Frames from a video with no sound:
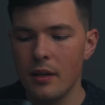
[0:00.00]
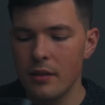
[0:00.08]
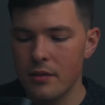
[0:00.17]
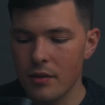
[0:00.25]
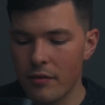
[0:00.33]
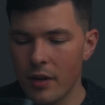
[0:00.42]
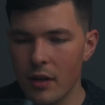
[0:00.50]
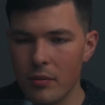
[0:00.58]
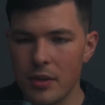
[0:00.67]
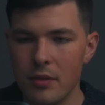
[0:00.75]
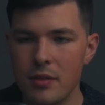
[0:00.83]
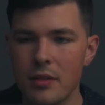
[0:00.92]
so far,
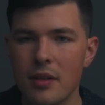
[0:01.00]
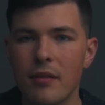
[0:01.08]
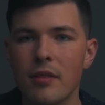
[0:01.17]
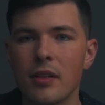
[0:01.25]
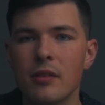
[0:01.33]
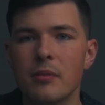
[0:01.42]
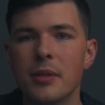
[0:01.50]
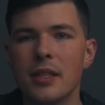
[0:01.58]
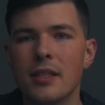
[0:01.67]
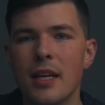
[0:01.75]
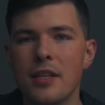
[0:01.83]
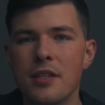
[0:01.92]
when you just give it a little bit
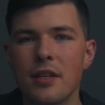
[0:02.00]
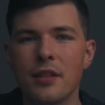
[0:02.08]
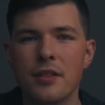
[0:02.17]
of tension on